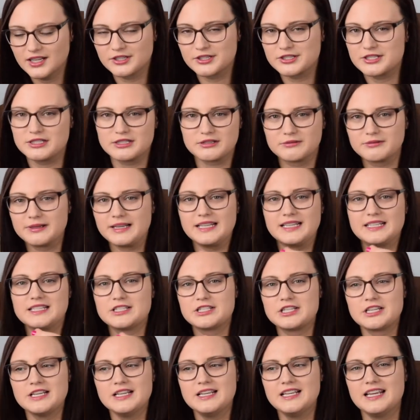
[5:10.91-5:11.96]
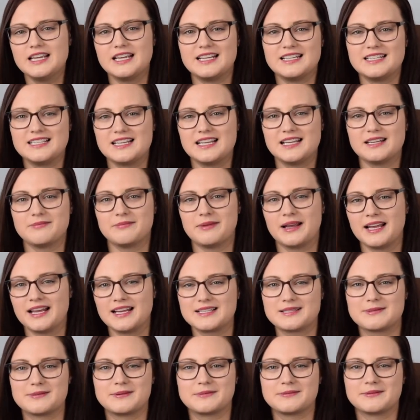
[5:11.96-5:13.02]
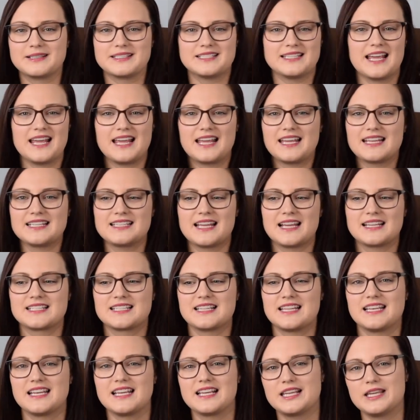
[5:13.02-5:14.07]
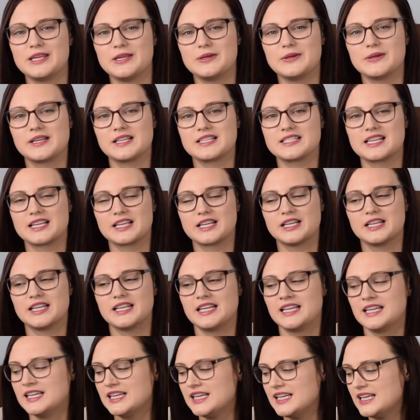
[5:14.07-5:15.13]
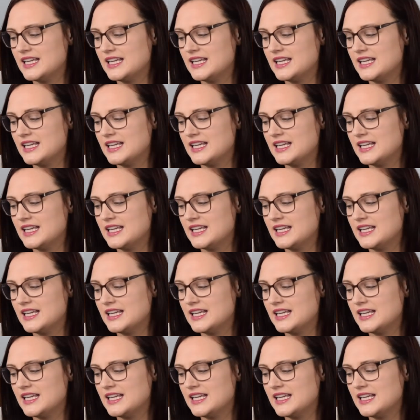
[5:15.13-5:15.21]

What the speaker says: syringe, and my husband would take it down to the NICU because I couldn't